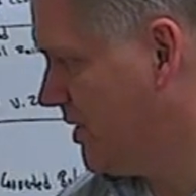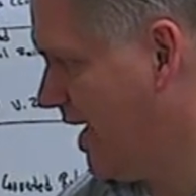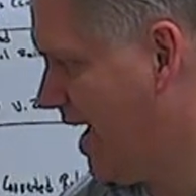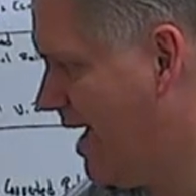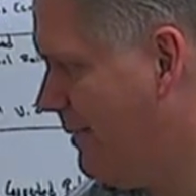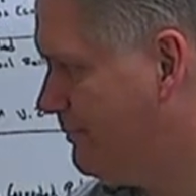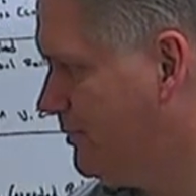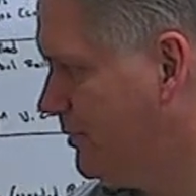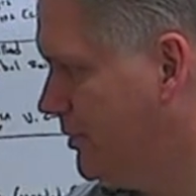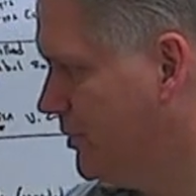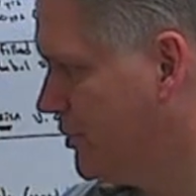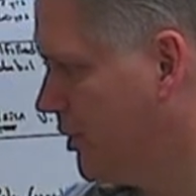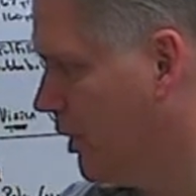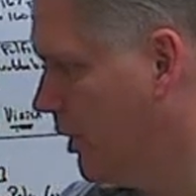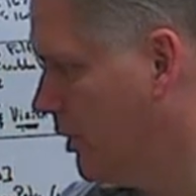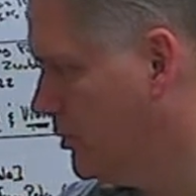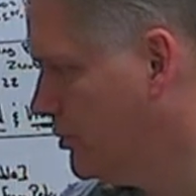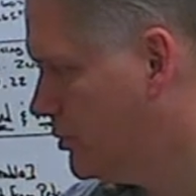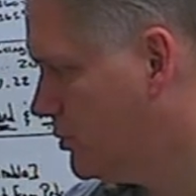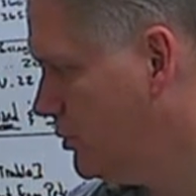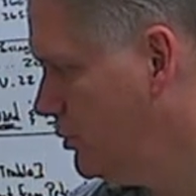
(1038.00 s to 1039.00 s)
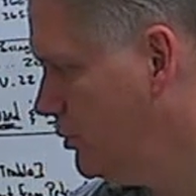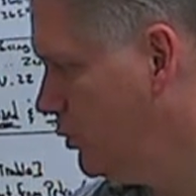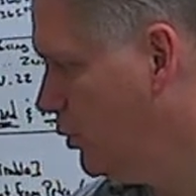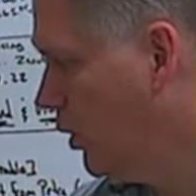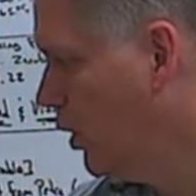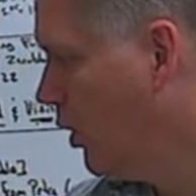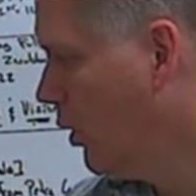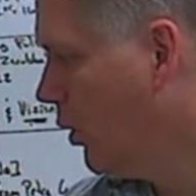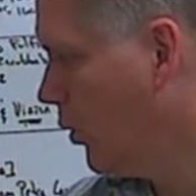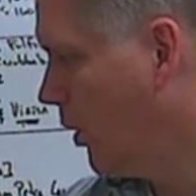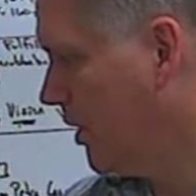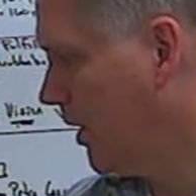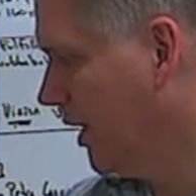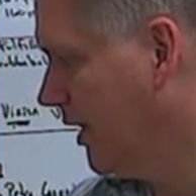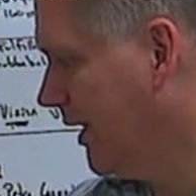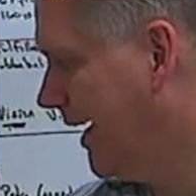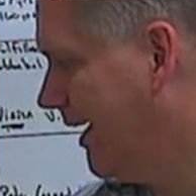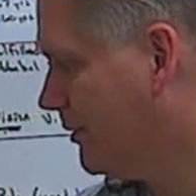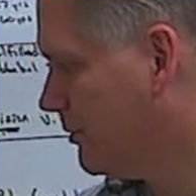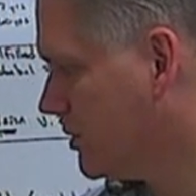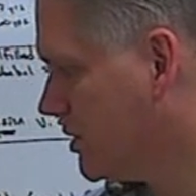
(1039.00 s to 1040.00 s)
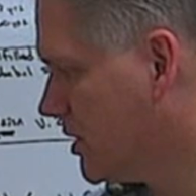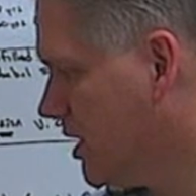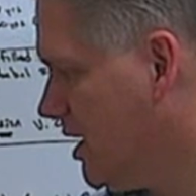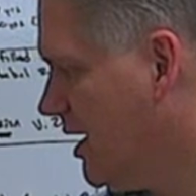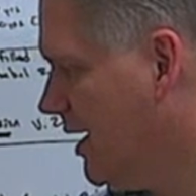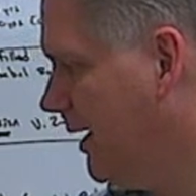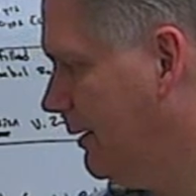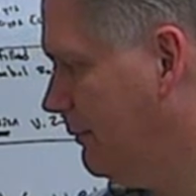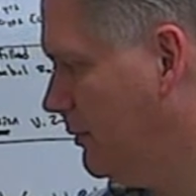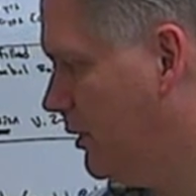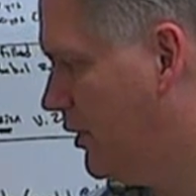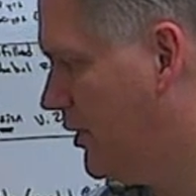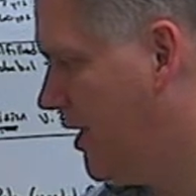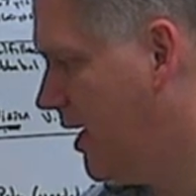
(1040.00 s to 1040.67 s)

happens unto, or at a later time,